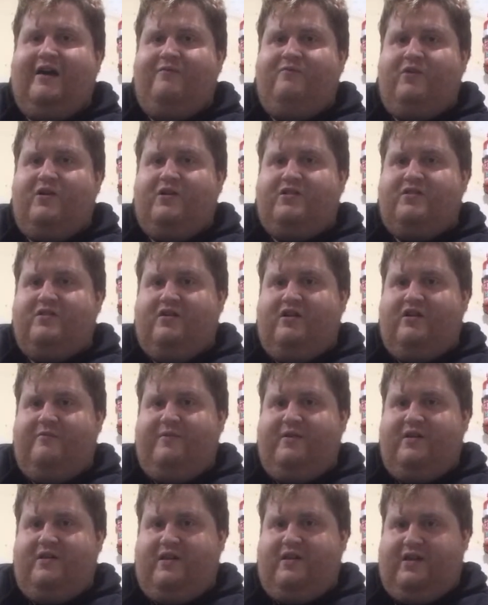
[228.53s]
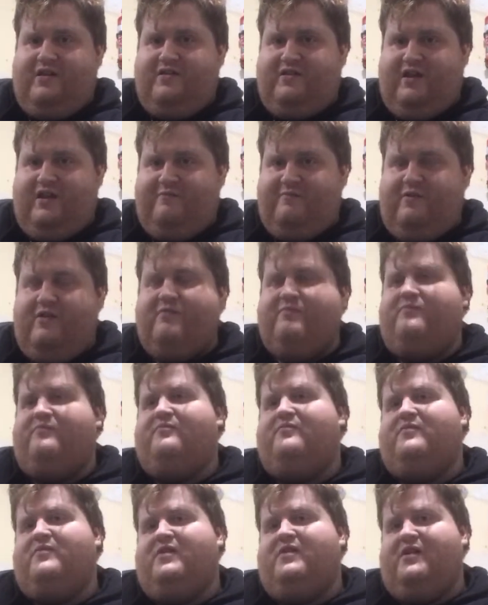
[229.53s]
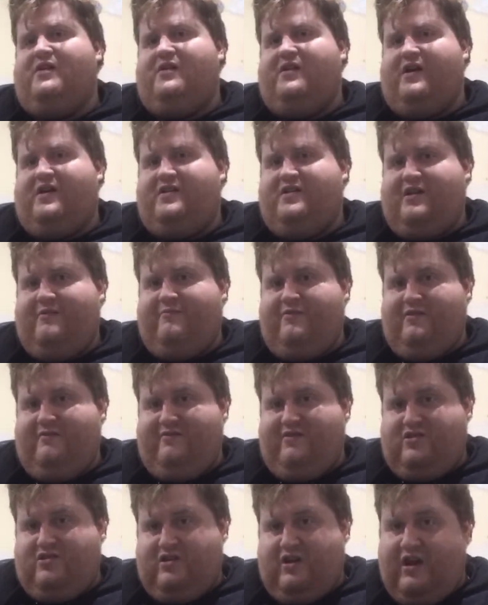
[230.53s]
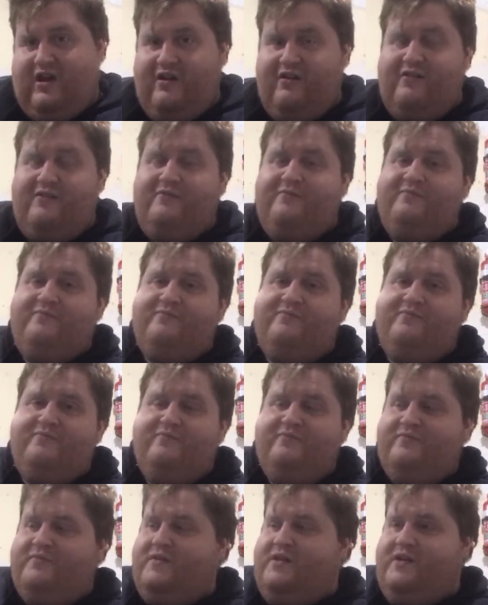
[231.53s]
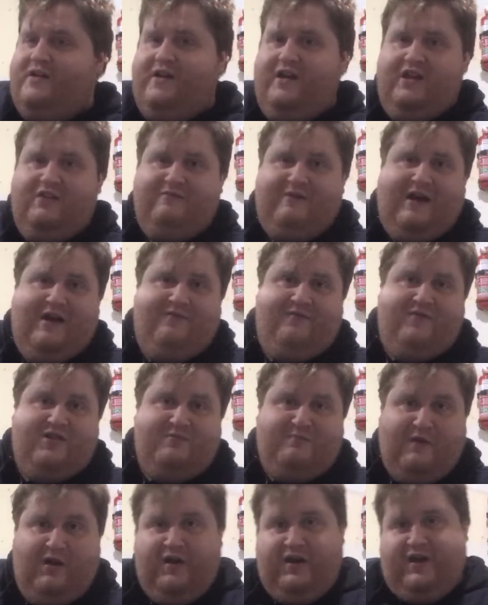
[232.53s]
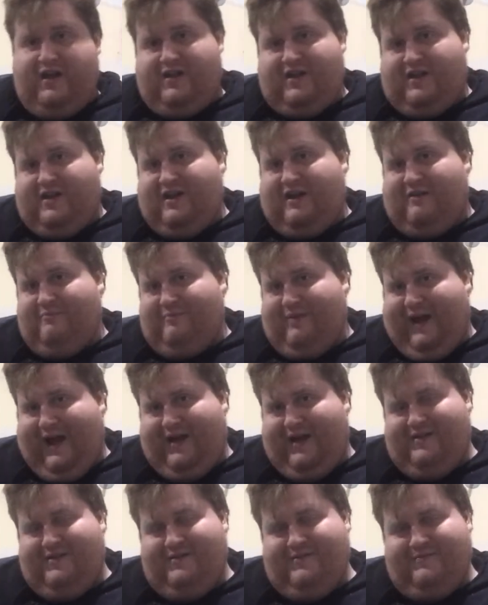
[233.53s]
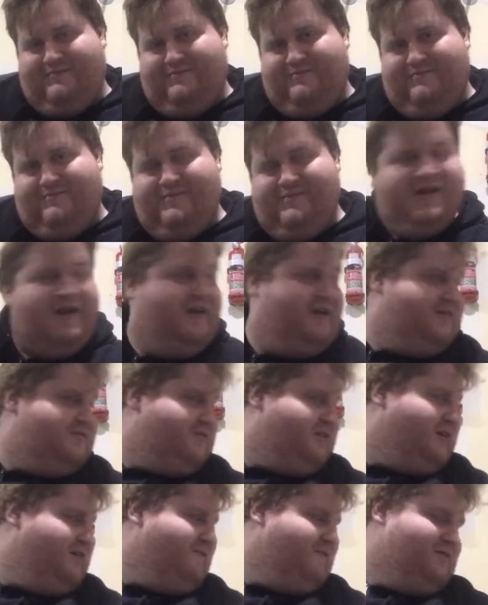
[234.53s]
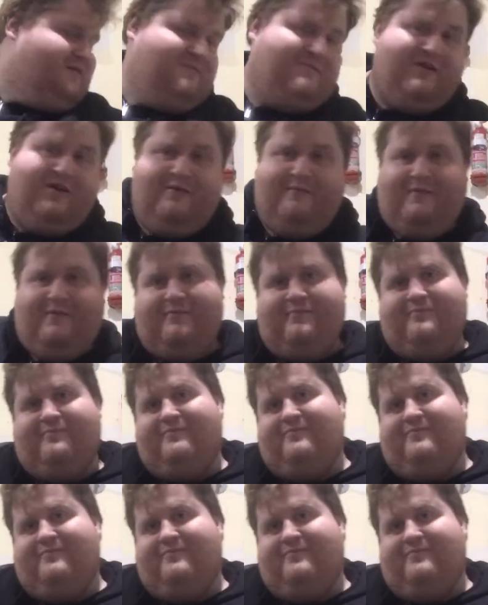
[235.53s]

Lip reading: What's going to be the next segment? The next segment of the show is waiting for Smokey to come back. And he's not here at the moment.